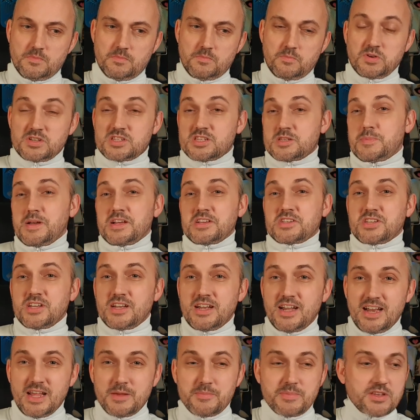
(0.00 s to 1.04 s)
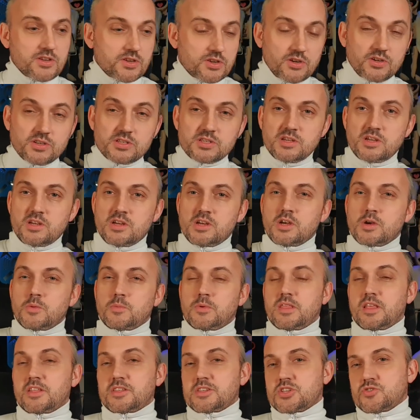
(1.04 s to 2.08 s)
Would Sébastien Haller be good
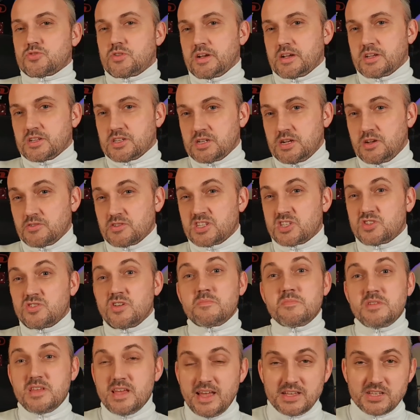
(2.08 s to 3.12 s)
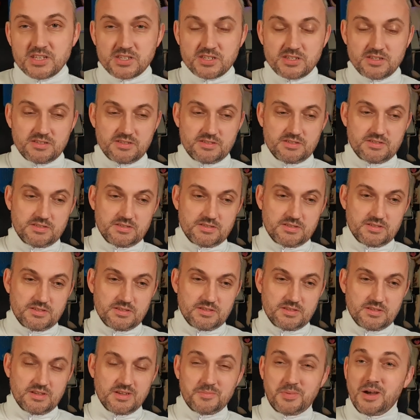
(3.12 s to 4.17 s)
with other strikers closer to him? Yes.
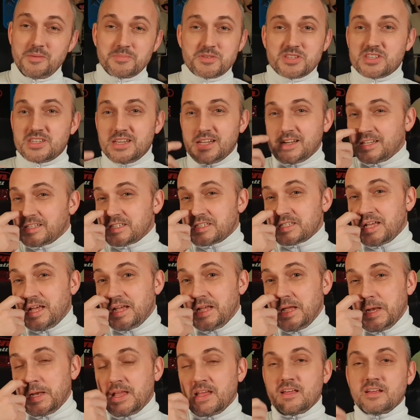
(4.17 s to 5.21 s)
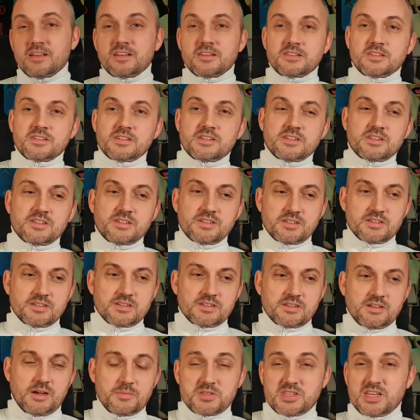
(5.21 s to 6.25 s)
But I'm sick of saying it.
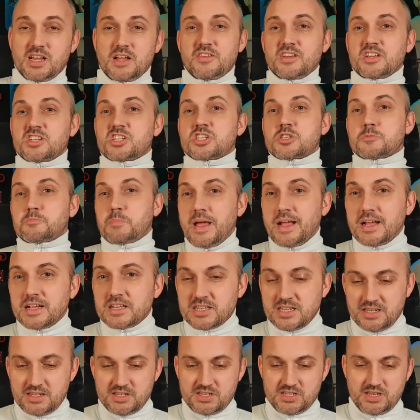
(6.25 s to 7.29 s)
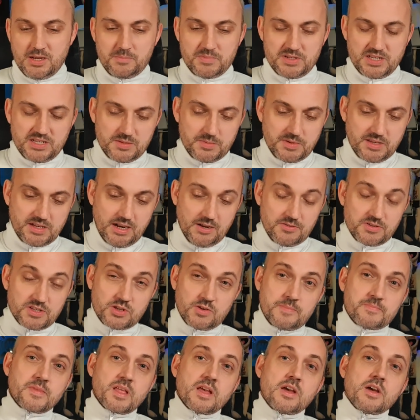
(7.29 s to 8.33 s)
I'm sick of expecting somebody to be close to
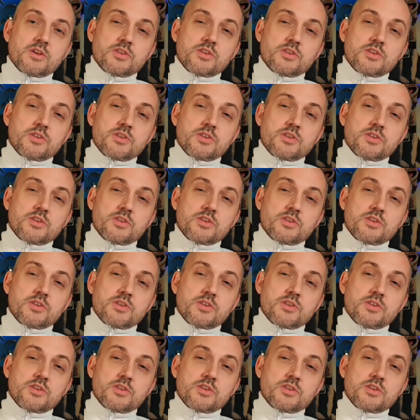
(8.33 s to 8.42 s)
him.